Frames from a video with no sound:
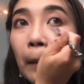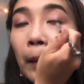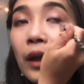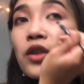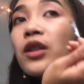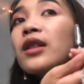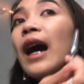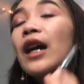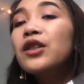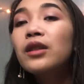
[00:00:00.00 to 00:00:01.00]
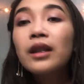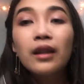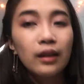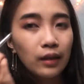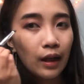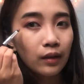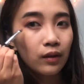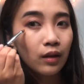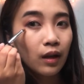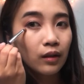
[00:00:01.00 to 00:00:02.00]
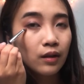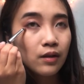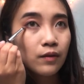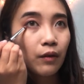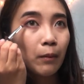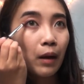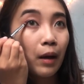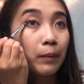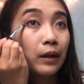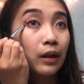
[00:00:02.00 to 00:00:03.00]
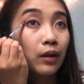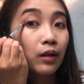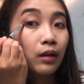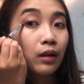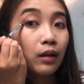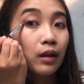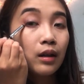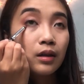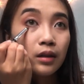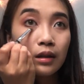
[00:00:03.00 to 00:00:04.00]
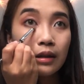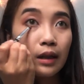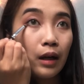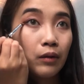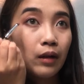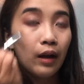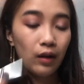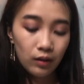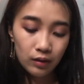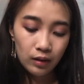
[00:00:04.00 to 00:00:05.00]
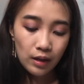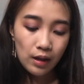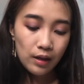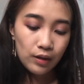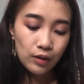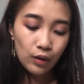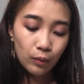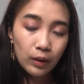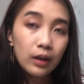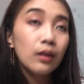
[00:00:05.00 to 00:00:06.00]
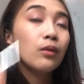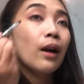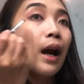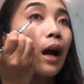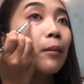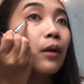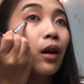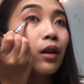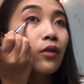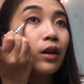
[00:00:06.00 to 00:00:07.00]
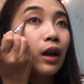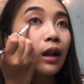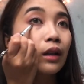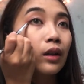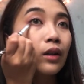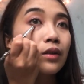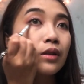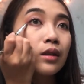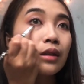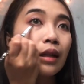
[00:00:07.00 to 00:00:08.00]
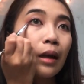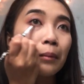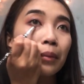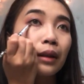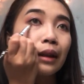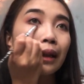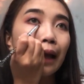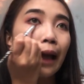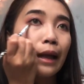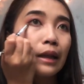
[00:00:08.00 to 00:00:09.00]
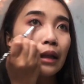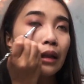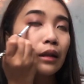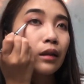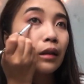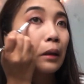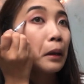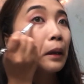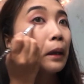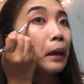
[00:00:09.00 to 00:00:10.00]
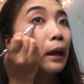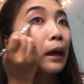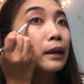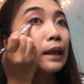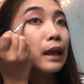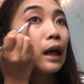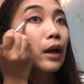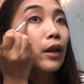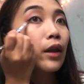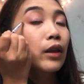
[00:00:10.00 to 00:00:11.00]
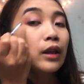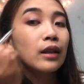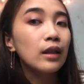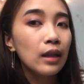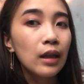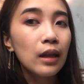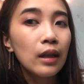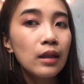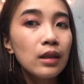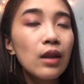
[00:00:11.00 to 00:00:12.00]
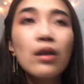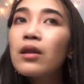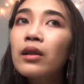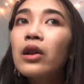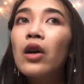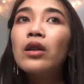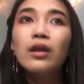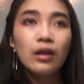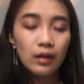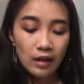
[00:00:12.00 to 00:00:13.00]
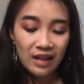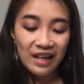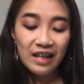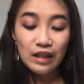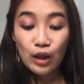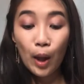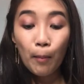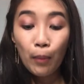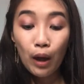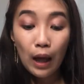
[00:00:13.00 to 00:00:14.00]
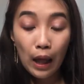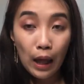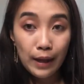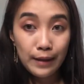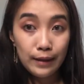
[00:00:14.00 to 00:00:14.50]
Make sure to actually connect the colors from up here to down there. So we're gonna grab all of the colors and blend. Honey, the key to this look is the blend.